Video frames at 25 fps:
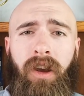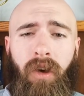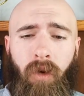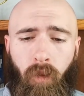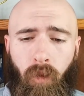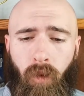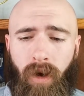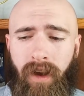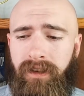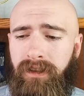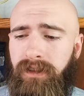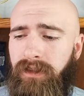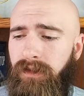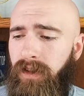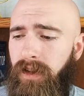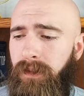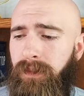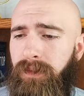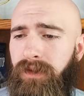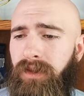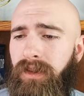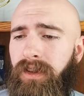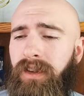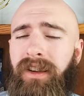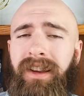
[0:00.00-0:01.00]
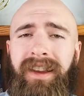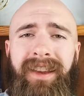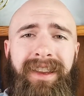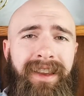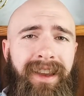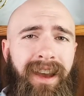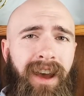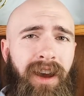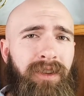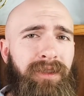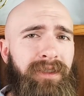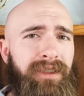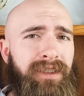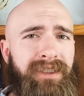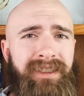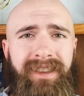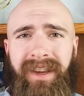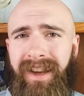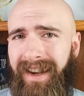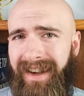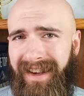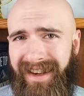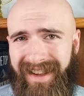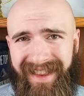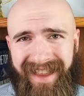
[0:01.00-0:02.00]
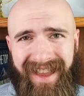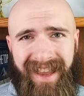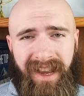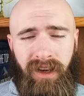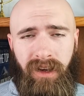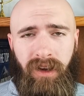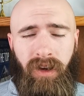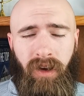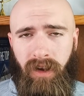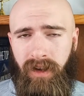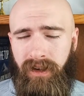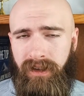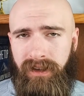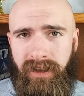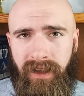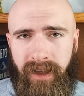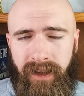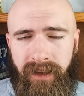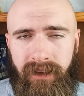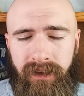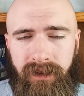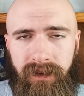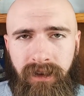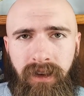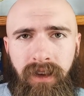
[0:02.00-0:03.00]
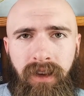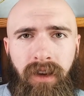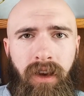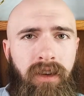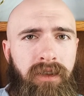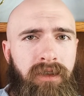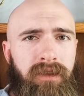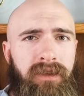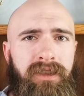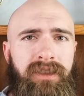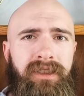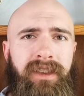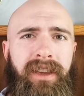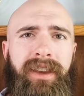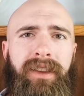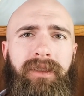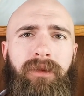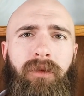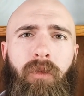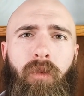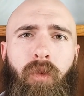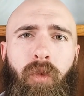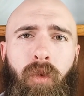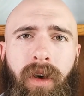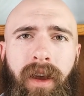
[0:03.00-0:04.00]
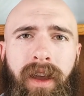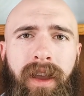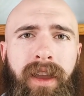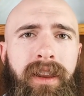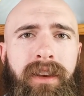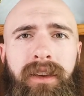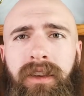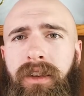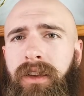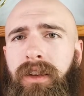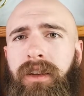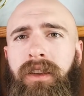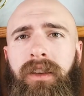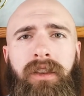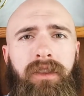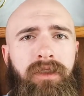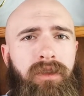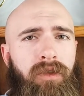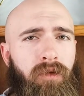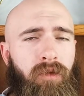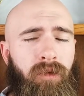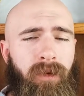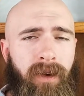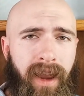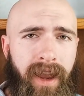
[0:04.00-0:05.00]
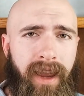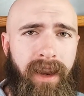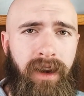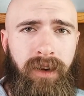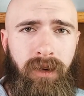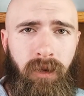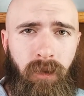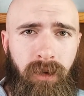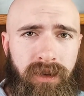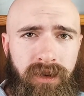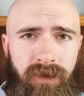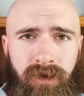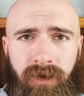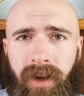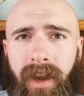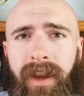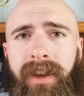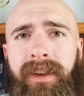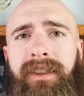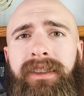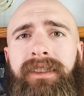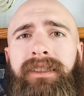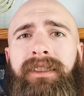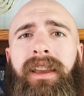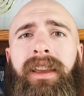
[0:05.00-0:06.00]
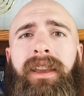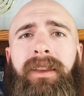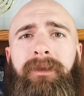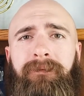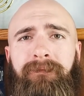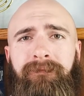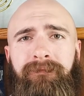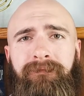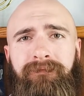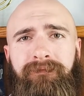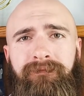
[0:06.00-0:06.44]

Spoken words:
one scripture, understand that context, understand what the writer was trying to say."